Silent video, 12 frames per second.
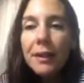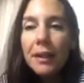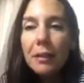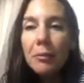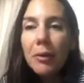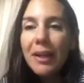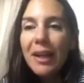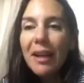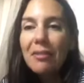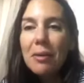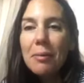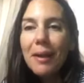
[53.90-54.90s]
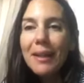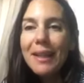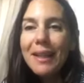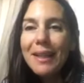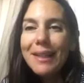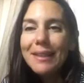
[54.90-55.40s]
Good morning,
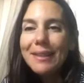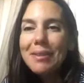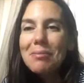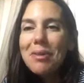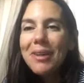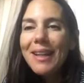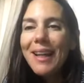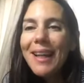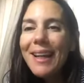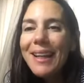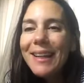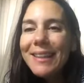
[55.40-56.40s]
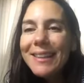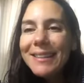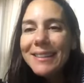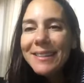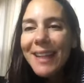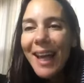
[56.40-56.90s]
everybody. Good morning.
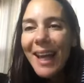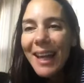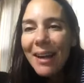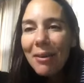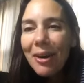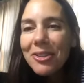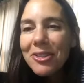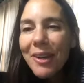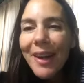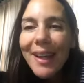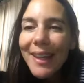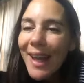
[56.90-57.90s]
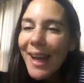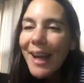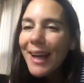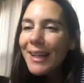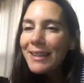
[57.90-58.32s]
Hello, Australia.